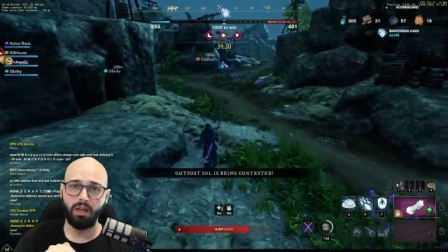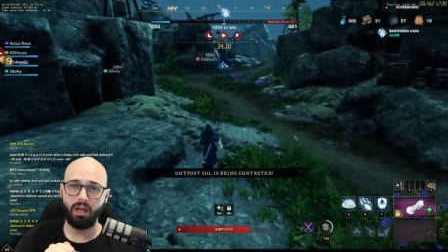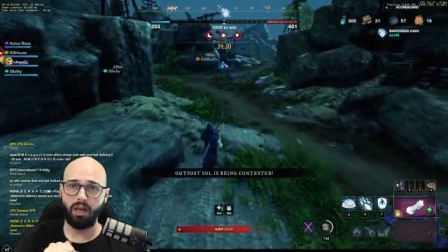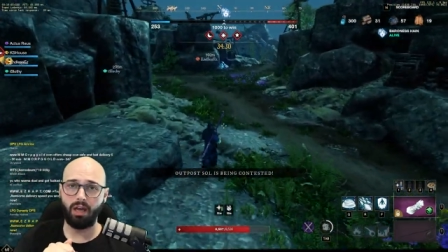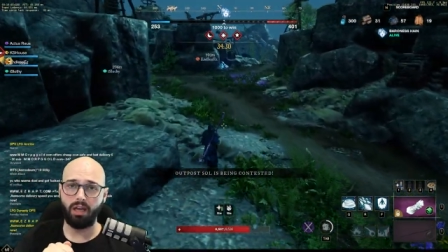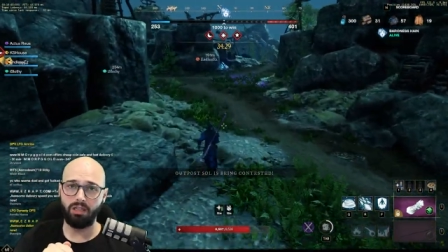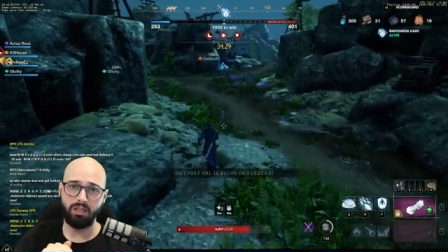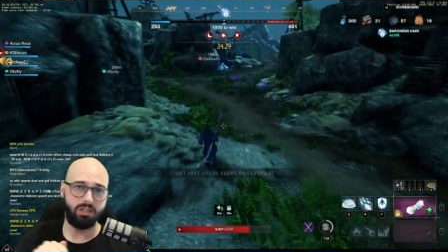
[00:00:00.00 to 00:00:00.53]
uh,
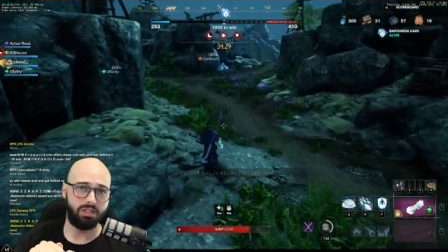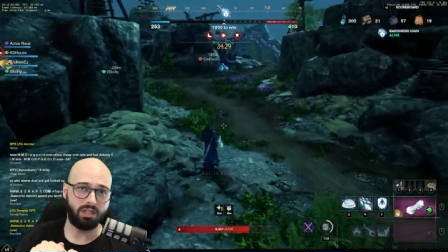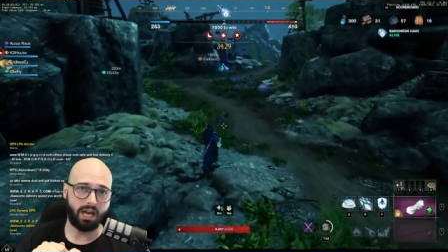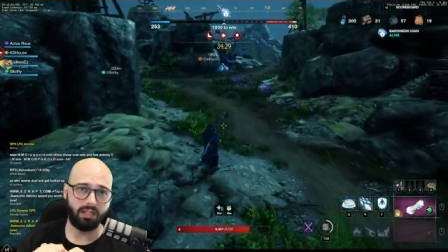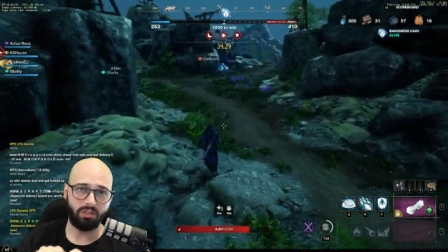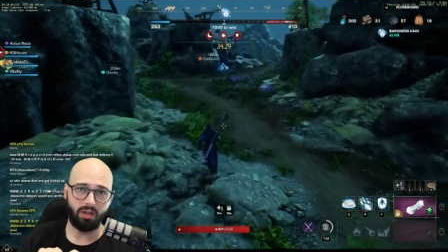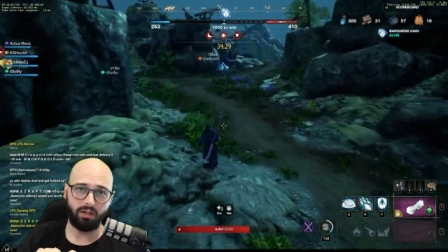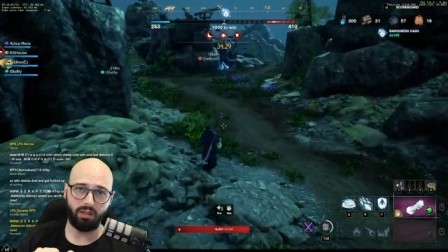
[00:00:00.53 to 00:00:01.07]
and you can start
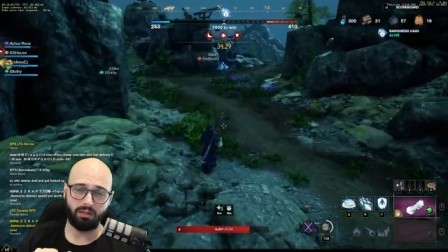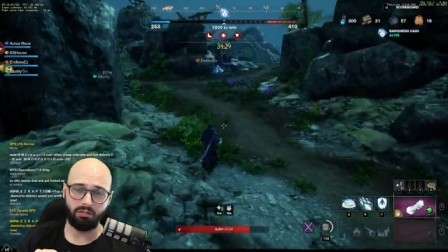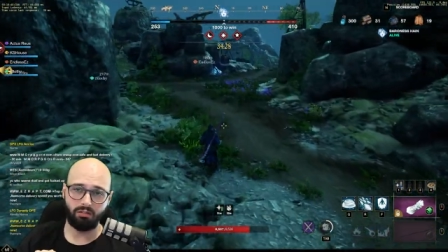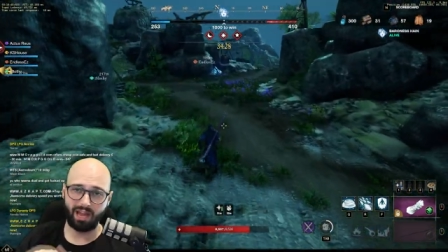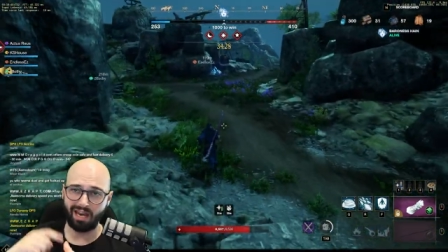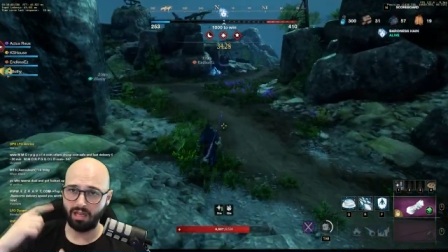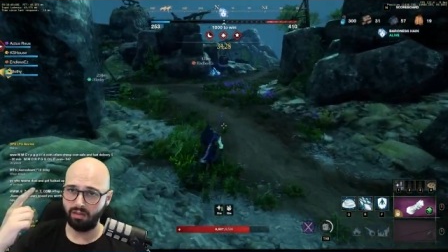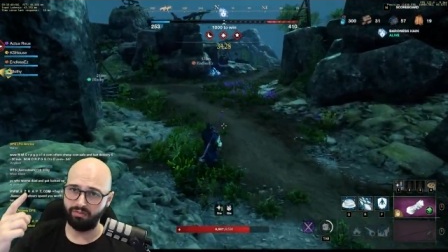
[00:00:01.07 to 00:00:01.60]
cycling through
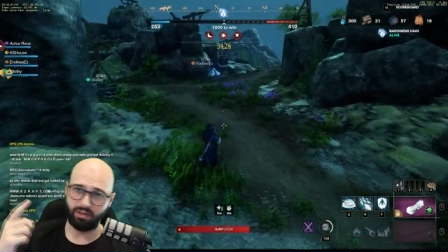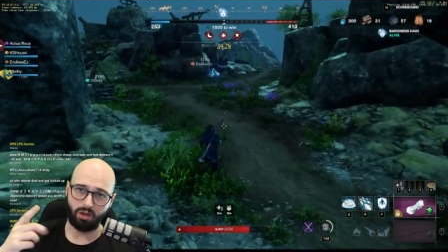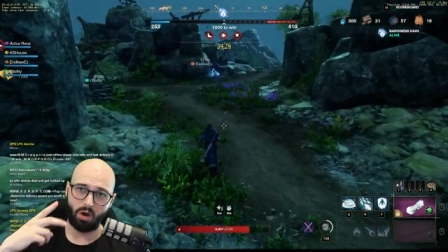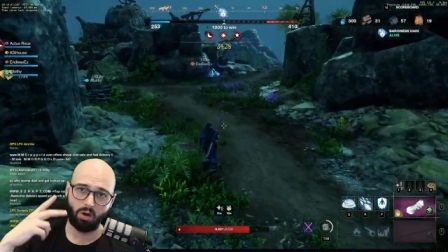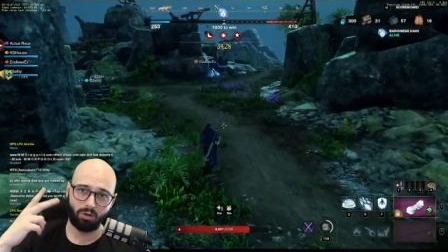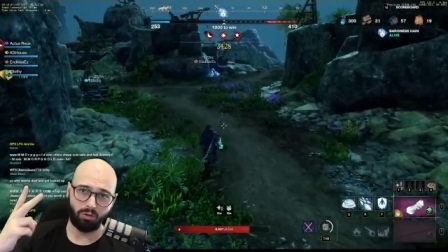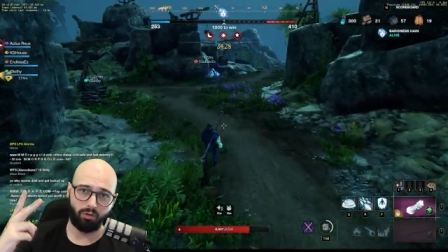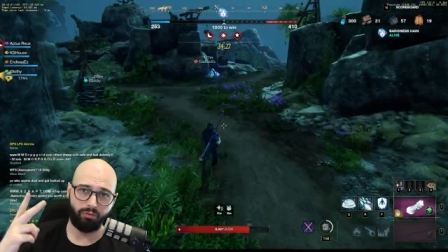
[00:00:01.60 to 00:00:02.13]
that either for
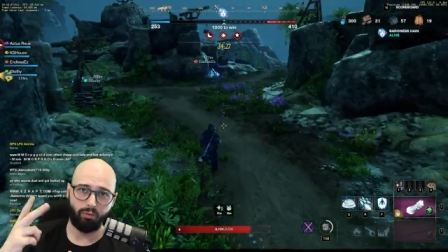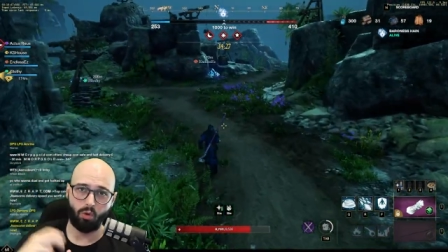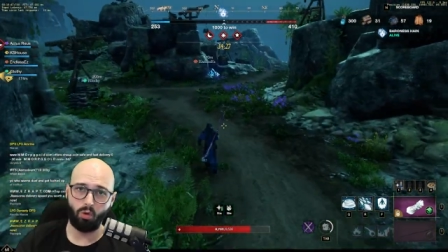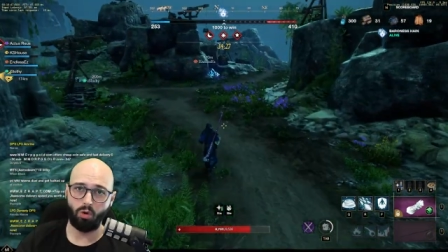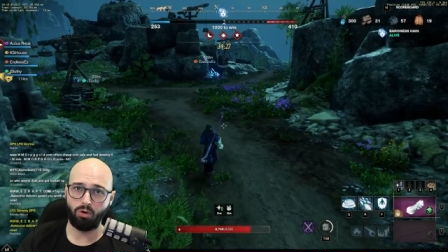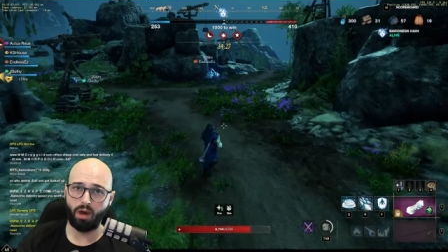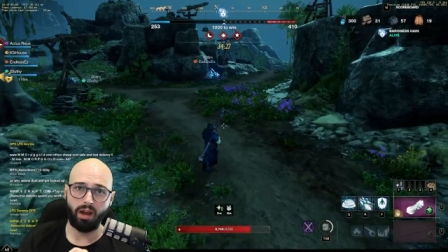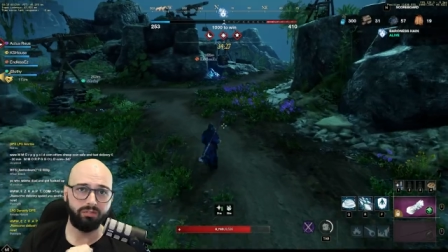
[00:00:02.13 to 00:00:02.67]
gold or
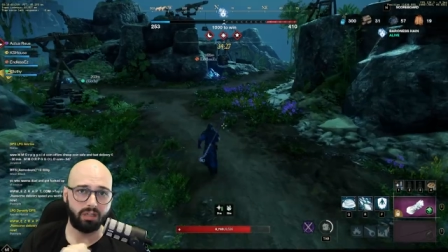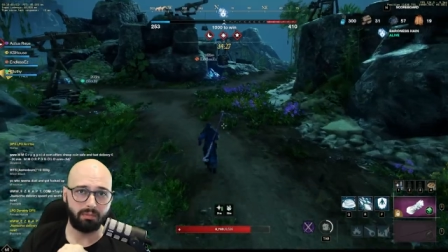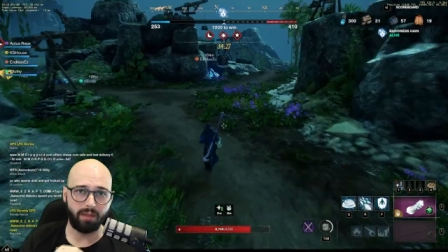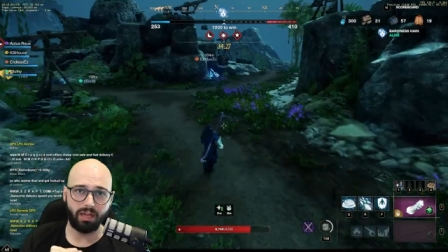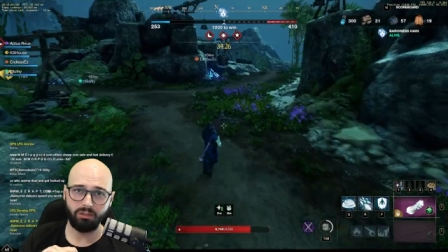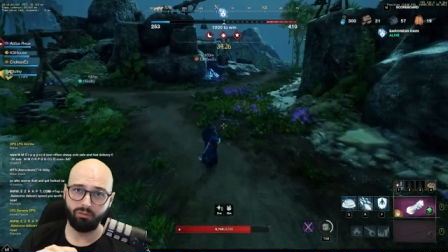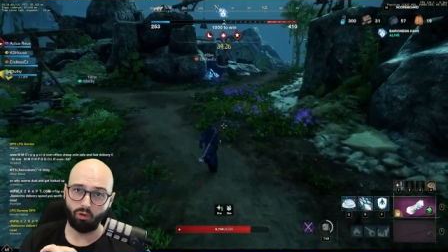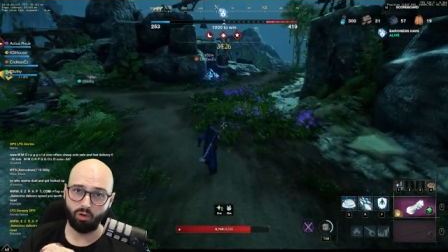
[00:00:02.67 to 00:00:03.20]
for crafting
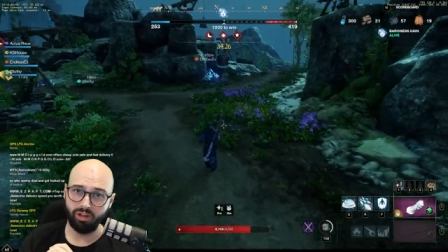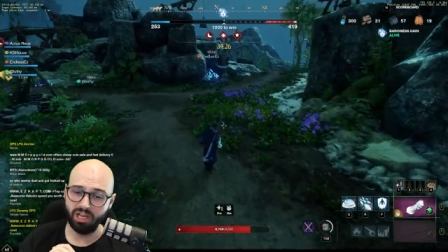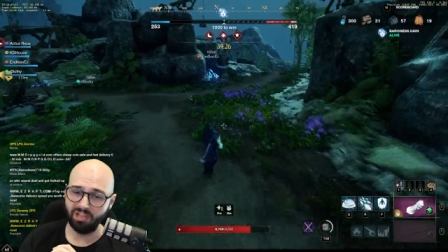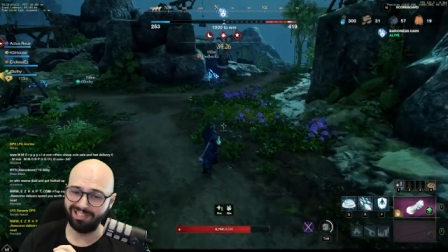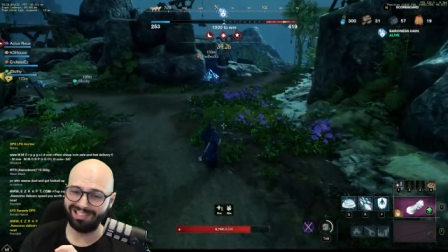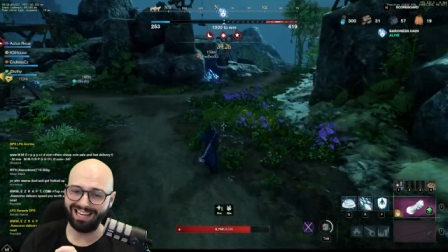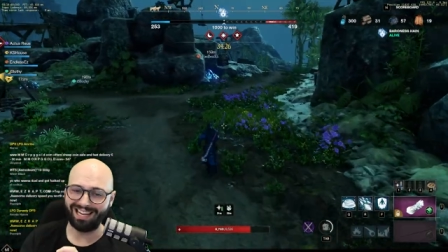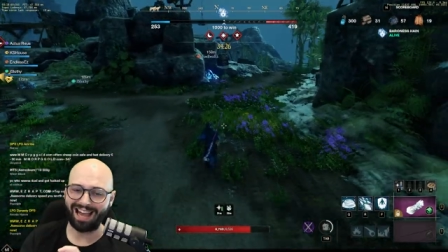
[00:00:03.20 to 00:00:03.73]
mats for the
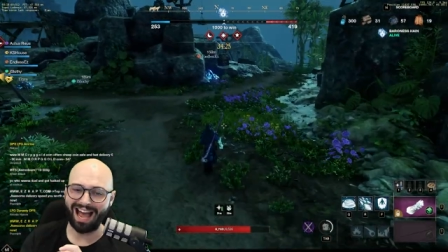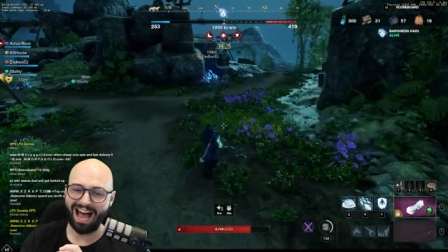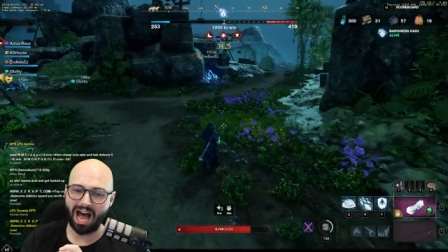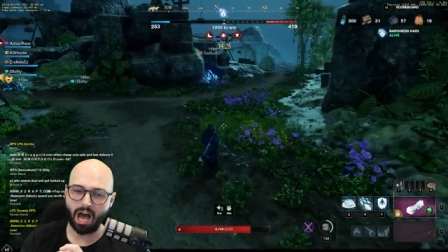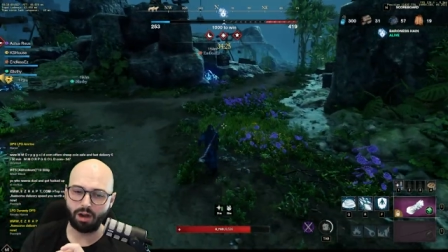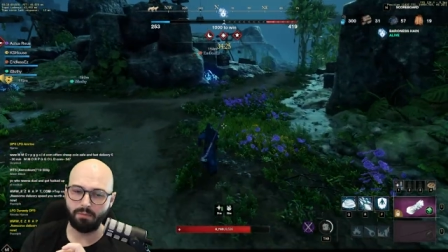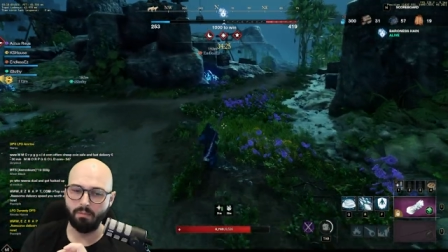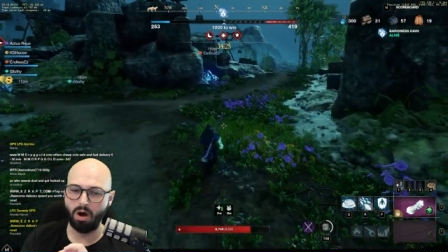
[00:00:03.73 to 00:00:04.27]
sick
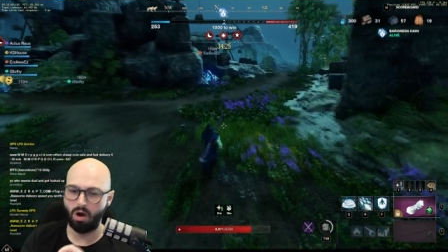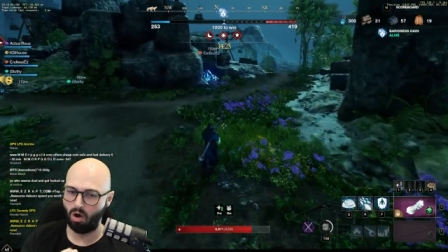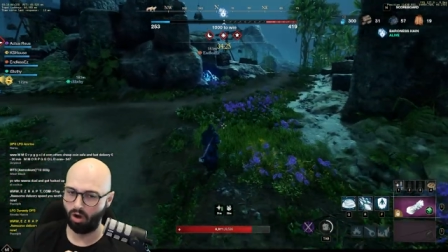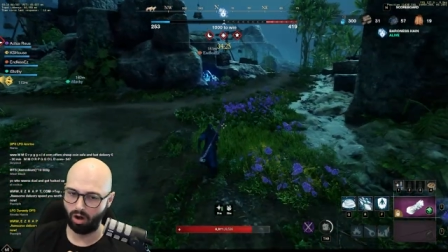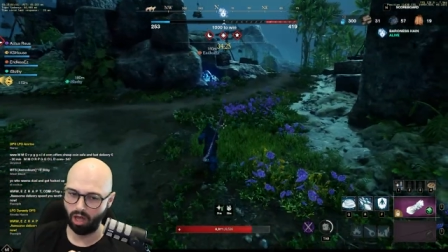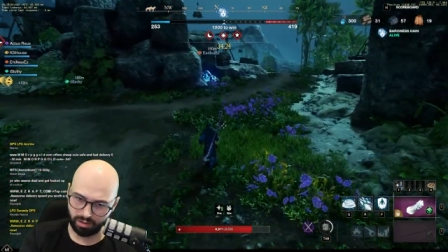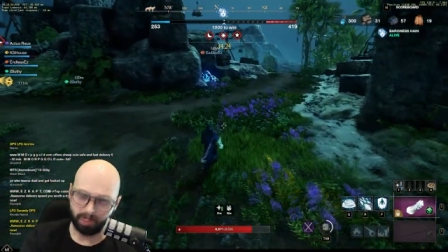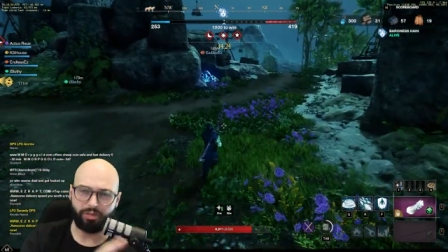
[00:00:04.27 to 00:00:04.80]

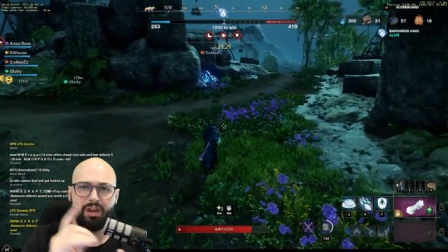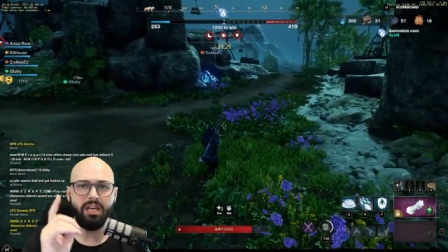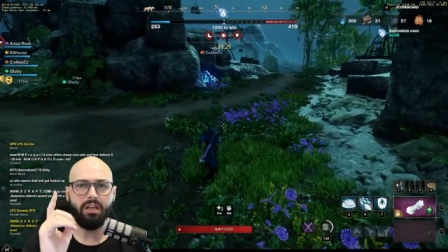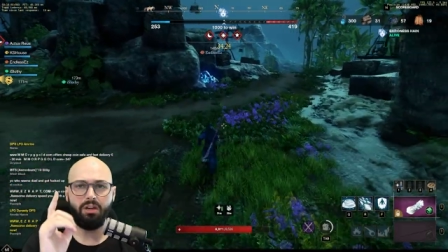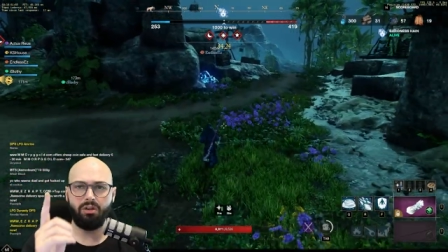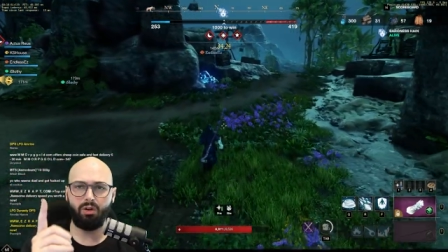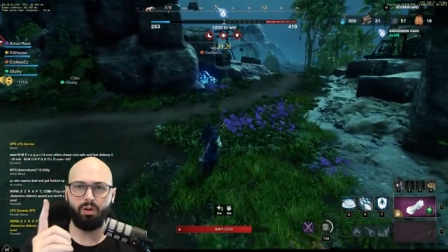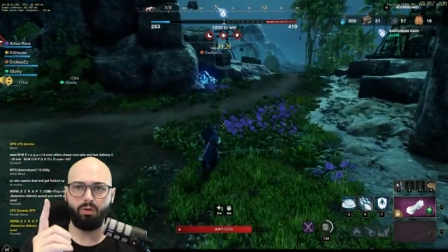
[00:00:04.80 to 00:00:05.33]
armor. The thing to